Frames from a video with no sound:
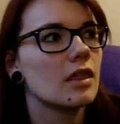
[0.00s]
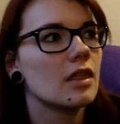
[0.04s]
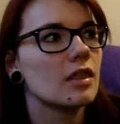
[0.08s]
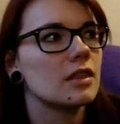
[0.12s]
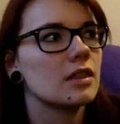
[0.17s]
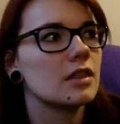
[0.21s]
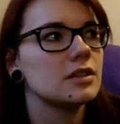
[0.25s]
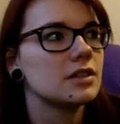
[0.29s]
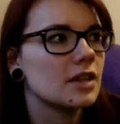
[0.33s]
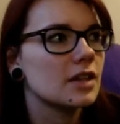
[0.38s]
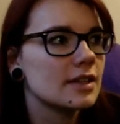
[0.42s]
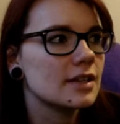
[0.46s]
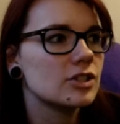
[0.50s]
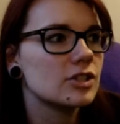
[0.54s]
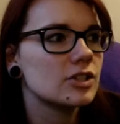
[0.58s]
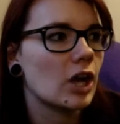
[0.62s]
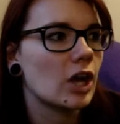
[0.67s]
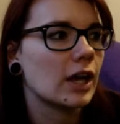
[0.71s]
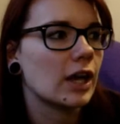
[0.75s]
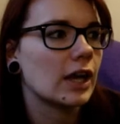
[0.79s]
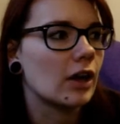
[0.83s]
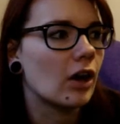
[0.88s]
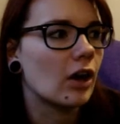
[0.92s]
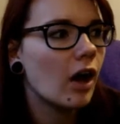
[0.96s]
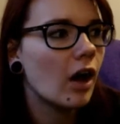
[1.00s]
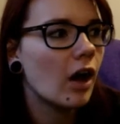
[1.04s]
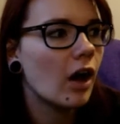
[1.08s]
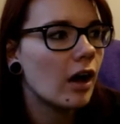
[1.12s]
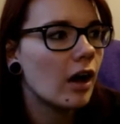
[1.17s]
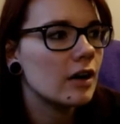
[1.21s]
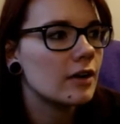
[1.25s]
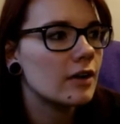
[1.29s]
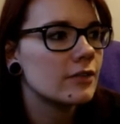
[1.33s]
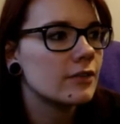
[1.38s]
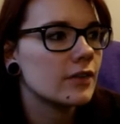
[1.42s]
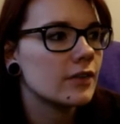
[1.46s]
the dust jacket
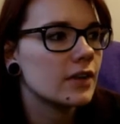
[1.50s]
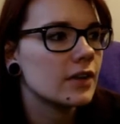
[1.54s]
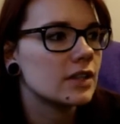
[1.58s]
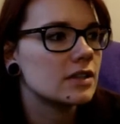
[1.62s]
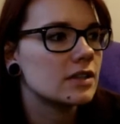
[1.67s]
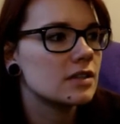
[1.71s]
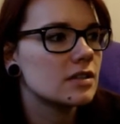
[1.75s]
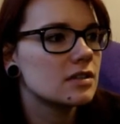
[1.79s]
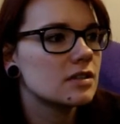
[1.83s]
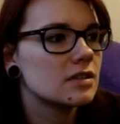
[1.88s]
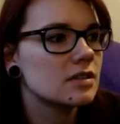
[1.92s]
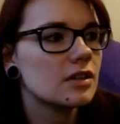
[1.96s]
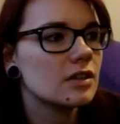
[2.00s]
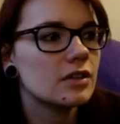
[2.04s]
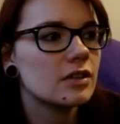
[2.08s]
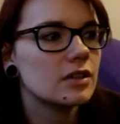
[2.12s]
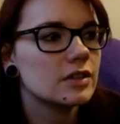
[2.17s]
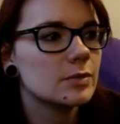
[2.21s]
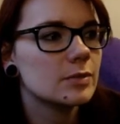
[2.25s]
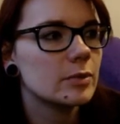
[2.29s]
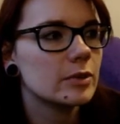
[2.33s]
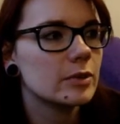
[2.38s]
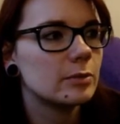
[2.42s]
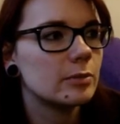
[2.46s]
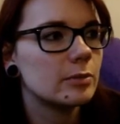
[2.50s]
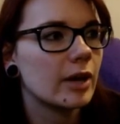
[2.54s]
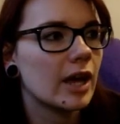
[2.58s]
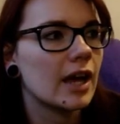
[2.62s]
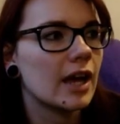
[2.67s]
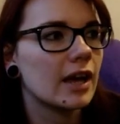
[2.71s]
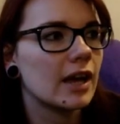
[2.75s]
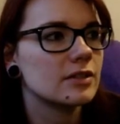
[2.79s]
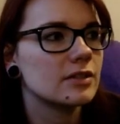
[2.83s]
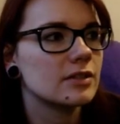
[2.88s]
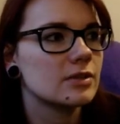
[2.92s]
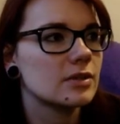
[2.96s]
off, it still looks pretty
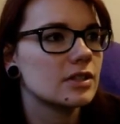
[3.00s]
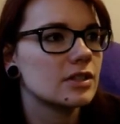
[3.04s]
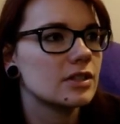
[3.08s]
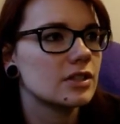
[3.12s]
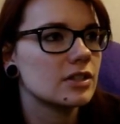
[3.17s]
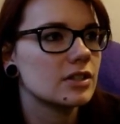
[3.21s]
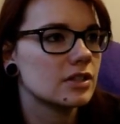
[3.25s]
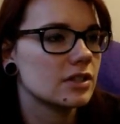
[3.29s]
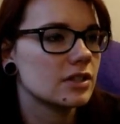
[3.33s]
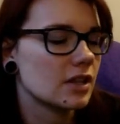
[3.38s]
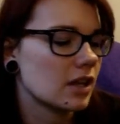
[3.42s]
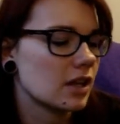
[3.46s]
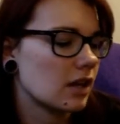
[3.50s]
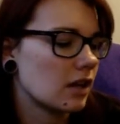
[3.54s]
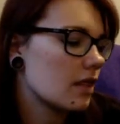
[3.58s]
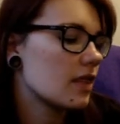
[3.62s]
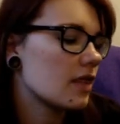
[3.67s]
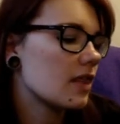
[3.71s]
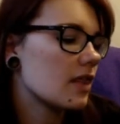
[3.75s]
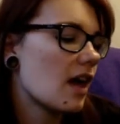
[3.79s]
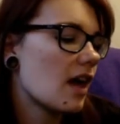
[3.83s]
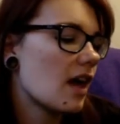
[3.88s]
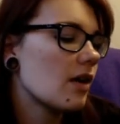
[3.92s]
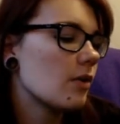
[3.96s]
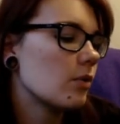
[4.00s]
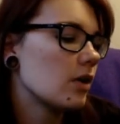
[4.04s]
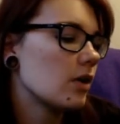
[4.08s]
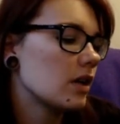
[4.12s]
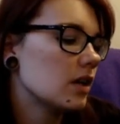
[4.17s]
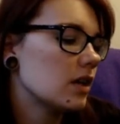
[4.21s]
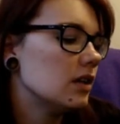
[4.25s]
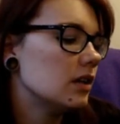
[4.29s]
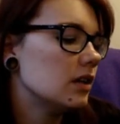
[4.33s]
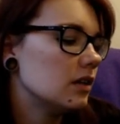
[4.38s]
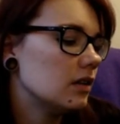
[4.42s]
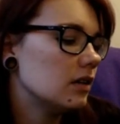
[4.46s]
bad, so it's just like, that
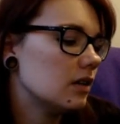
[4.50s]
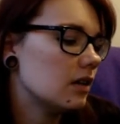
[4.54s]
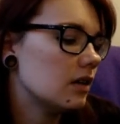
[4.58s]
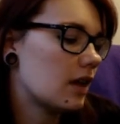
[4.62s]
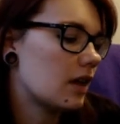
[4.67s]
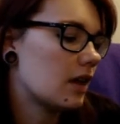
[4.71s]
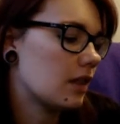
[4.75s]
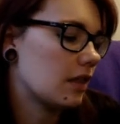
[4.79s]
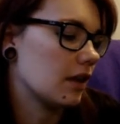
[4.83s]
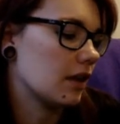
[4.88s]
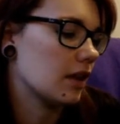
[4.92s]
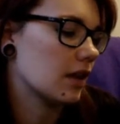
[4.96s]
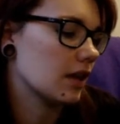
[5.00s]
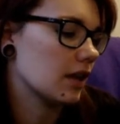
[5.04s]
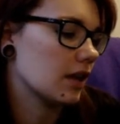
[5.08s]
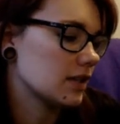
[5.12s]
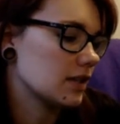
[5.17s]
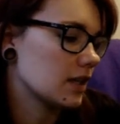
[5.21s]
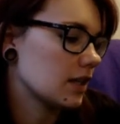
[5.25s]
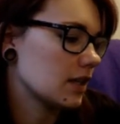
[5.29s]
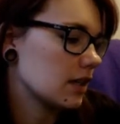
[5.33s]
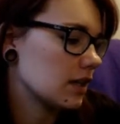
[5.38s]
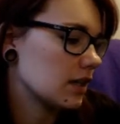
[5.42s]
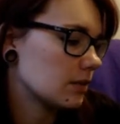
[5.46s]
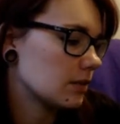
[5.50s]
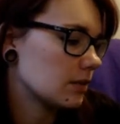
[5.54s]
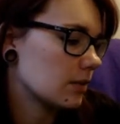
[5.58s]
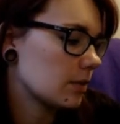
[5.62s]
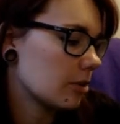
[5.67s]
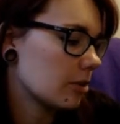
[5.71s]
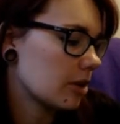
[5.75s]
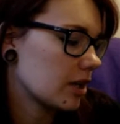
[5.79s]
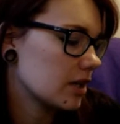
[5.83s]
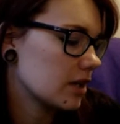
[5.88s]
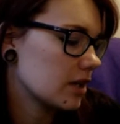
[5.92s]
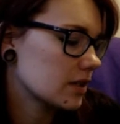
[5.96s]
one I think I did need to
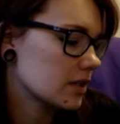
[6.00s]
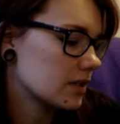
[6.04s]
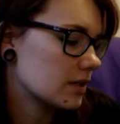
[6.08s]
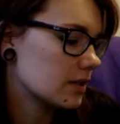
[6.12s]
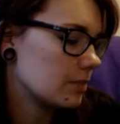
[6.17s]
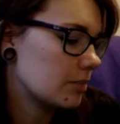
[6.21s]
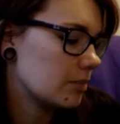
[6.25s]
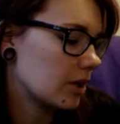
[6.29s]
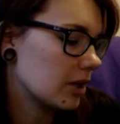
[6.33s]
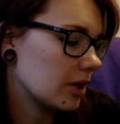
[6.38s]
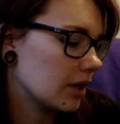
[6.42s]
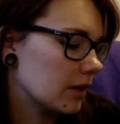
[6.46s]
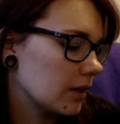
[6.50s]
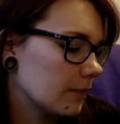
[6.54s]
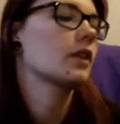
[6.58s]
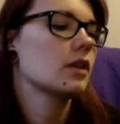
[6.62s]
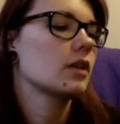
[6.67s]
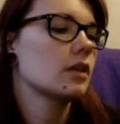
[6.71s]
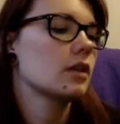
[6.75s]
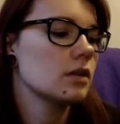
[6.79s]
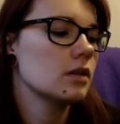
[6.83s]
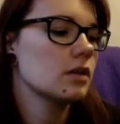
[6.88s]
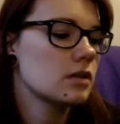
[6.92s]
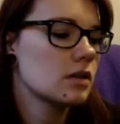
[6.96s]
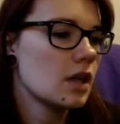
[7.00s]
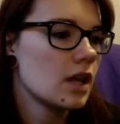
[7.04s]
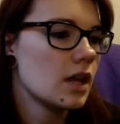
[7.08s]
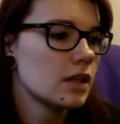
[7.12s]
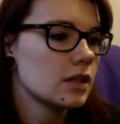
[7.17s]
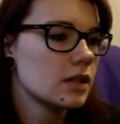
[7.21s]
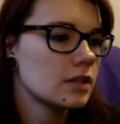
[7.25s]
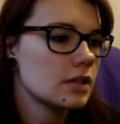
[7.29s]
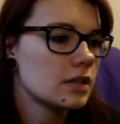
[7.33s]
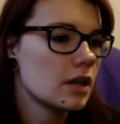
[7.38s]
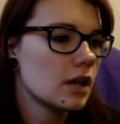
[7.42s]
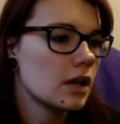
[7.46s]
replace. But
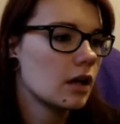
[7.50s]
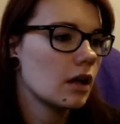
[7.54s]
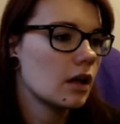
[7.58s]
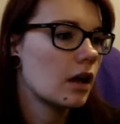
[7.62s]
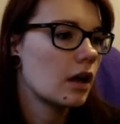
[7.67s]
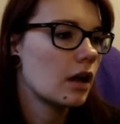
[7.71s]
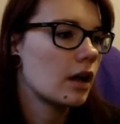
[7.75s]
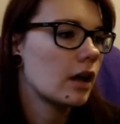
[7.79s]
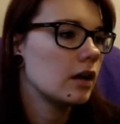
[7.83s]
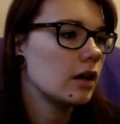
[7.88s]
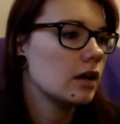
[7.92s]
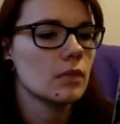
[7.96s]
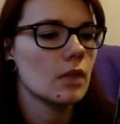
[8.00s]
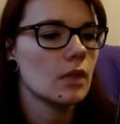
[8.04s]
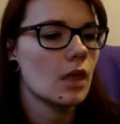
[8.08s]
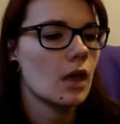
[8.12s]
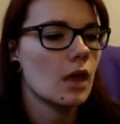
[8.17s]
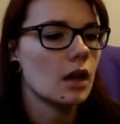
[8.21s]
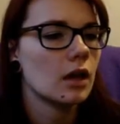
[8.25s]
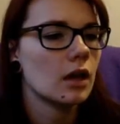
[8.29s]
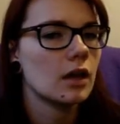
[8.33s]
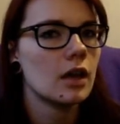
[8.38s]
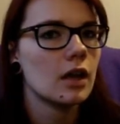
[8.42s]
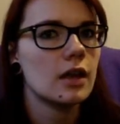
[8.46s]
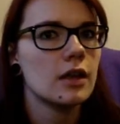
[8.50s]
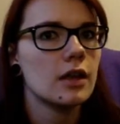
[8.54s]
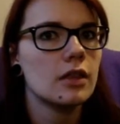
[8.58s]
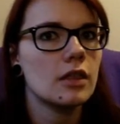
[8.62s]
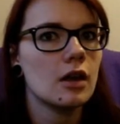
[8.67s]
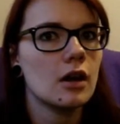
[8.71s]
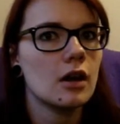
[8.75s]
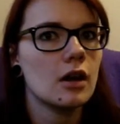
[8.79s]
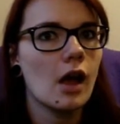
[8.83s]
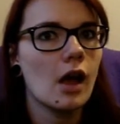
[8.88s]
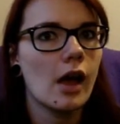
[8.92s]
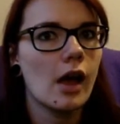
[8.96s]
next I got
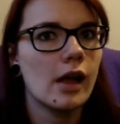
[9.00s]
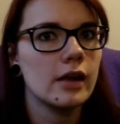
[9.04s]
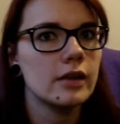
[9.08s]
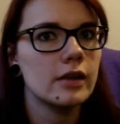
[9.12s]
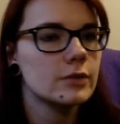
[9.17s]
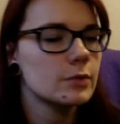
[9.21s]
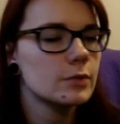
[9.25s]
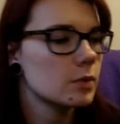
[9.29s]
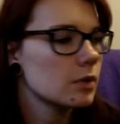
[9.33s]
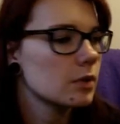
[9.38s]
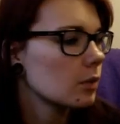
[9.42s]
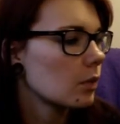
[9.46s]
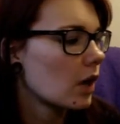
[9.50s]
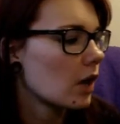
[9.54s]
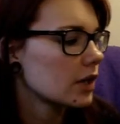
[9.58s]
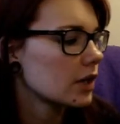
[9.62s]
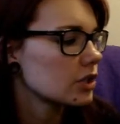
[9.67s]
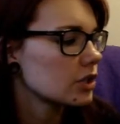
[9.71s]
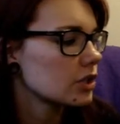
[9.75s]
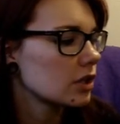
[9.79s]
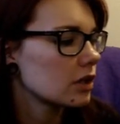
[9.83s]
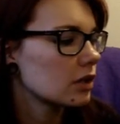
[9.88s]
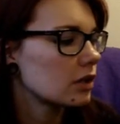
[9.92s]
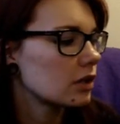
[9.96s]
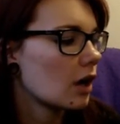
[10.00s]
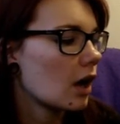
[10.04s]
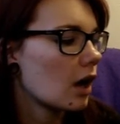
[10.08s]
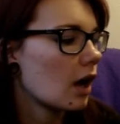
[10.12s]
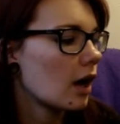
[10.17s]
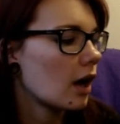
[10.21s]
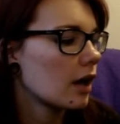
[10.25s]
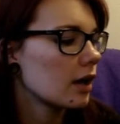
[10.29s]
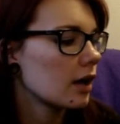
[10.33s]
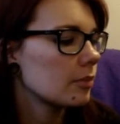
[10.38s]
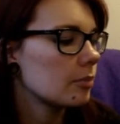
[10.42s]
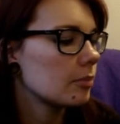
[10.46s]
Their Eyes Were Watching
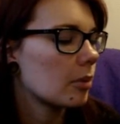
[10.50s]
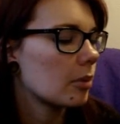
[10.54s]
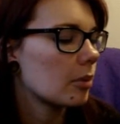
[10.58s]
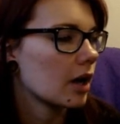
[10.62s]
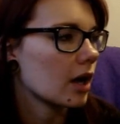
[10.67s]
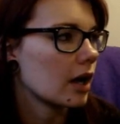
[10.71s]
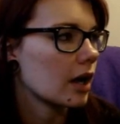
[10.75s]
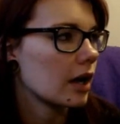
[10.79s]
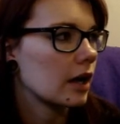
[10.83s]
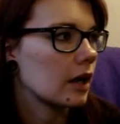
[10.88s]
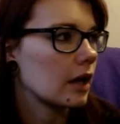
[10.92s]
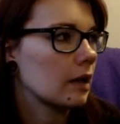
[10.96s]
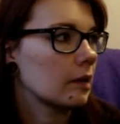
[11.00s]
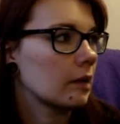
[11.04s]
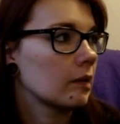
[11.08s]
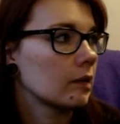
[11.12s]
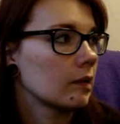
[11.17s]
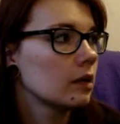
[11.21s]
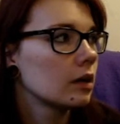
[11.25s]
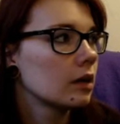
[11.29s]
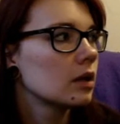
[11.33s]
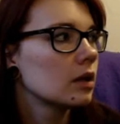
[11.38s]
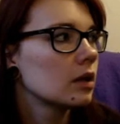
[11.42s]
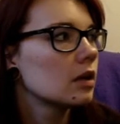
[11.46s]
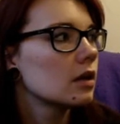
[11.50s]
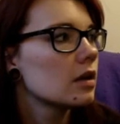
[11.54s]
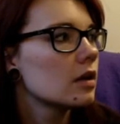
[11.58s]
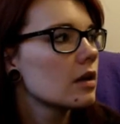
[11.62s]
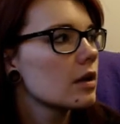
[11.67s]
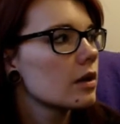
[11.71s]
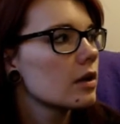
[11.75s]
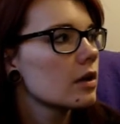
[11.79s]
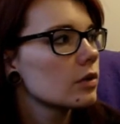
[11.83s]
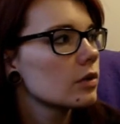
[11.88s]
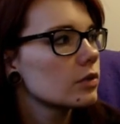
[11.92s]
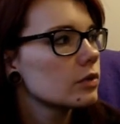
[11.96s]
God by
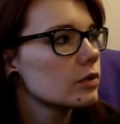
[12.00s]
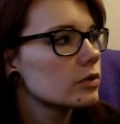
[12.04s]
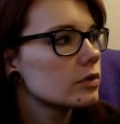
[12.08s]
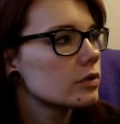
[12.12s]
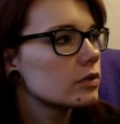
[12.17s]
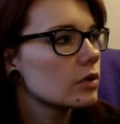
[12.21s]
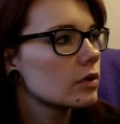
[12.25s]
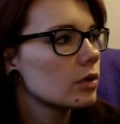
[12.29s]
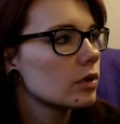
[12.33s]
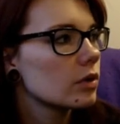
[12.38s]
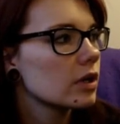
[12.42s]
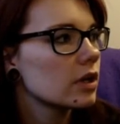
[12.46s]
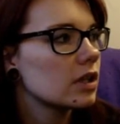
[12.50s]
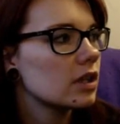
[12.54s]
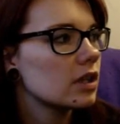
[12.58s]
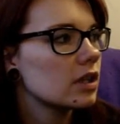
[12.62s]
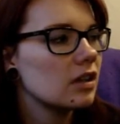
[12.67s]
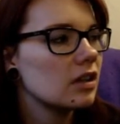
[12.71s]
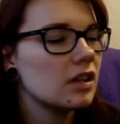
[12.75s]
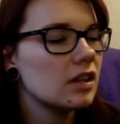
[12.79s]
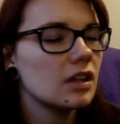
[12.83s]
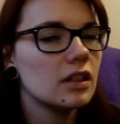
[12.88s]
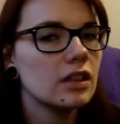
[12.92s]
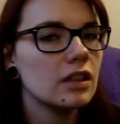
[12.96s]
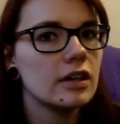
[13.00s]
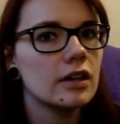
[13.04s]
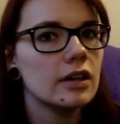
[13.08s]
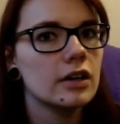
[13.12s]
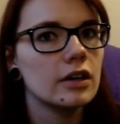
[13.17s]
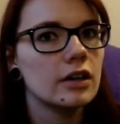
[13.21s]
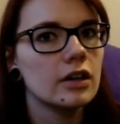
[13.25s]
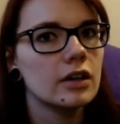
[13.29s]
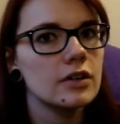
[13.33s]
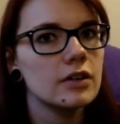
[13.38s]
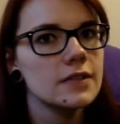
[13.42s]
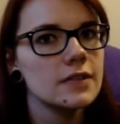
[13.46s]
Zora Neale
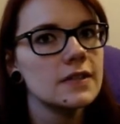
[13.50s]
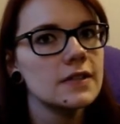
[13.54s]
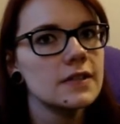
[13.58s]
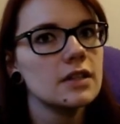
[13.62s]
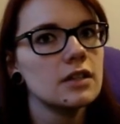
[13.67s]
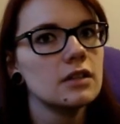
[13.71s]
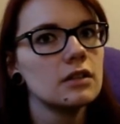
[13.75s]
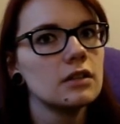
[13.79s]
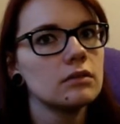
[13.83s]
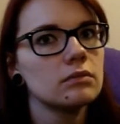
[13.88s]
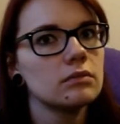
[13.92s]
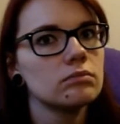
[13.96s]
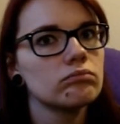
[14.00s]
Hurston.